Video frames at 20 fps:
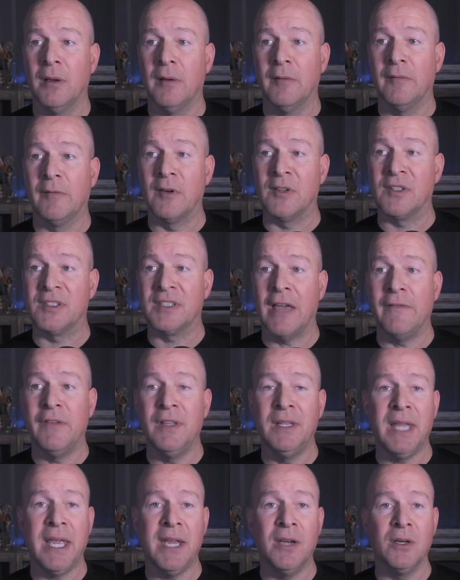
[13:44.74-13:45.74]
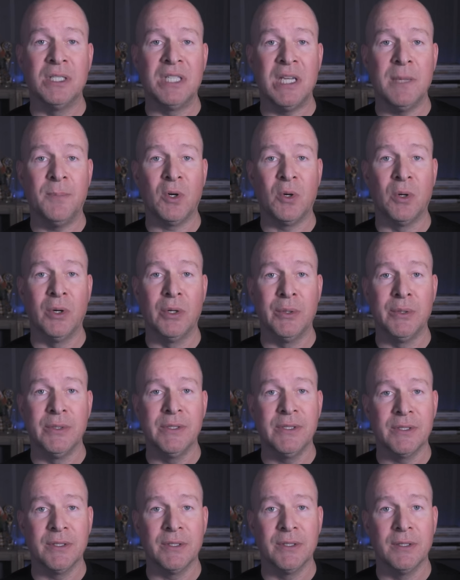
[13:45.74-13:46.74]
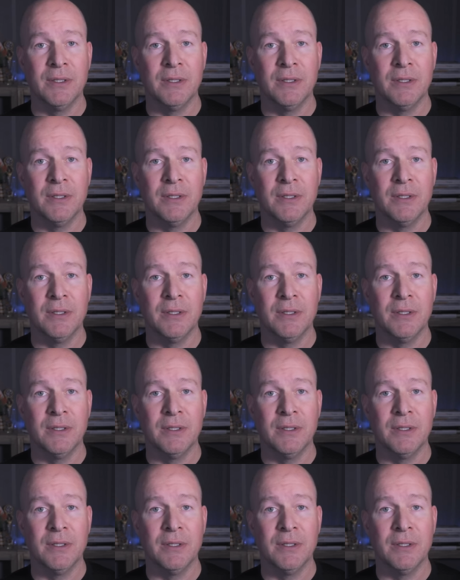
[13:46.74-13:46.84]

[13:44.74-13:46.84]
for seven-layer dip cruise.